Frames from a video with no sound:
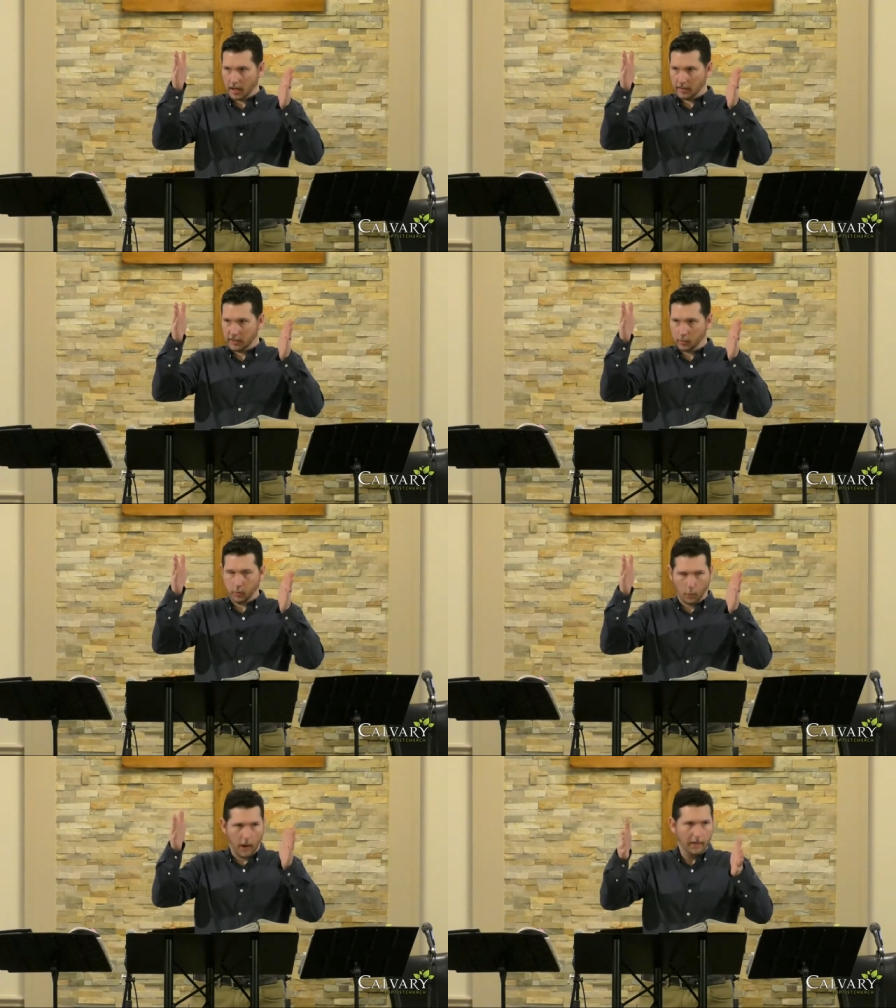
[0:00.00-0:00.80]
This
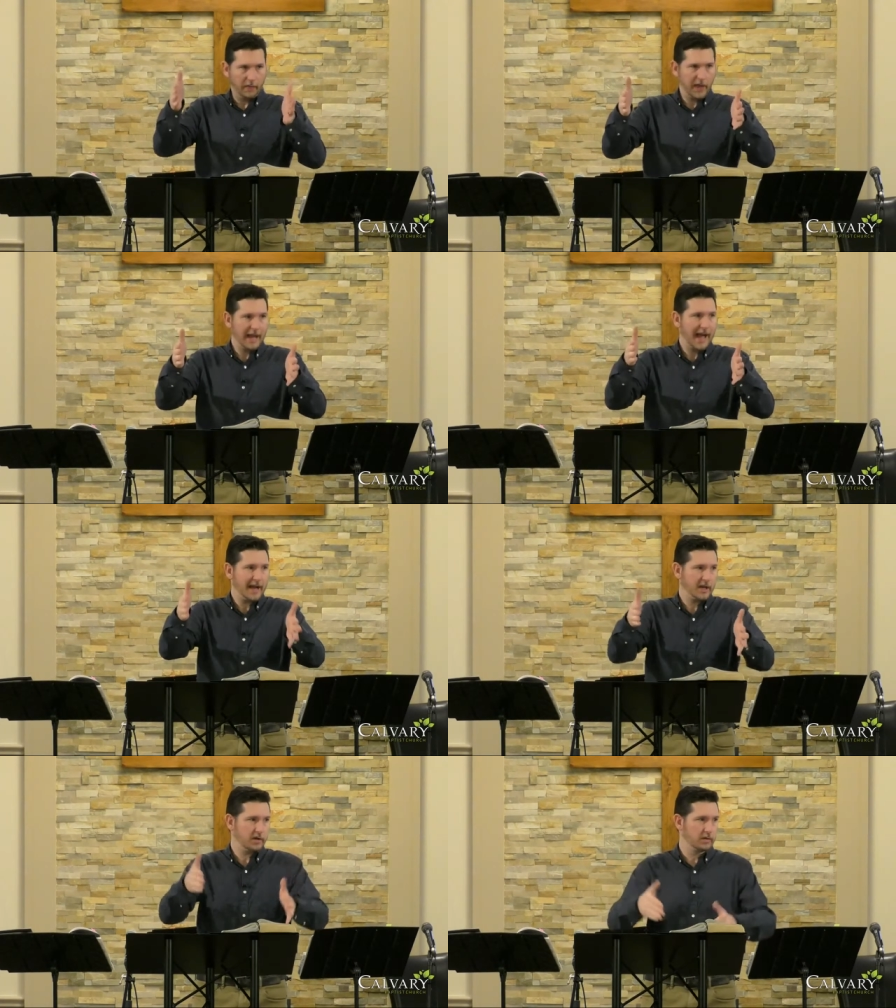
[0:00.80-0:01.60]
one thing
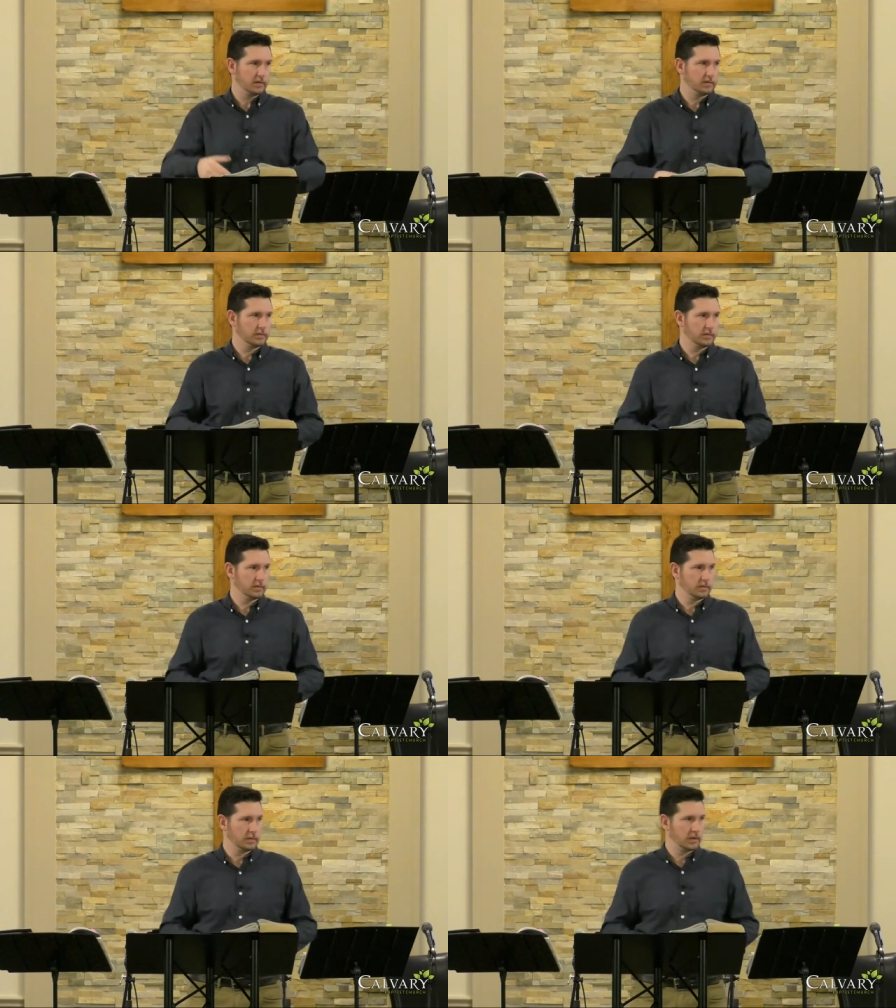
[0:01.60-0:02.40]
I do.
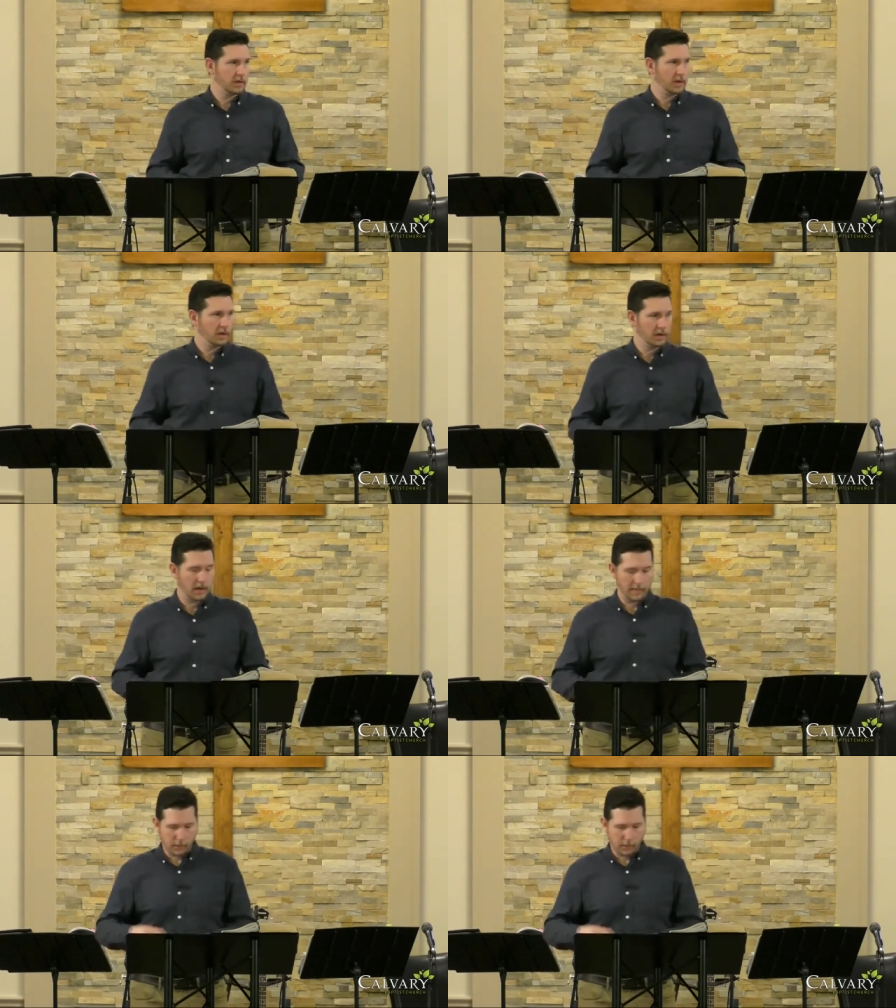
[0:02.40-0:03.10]
I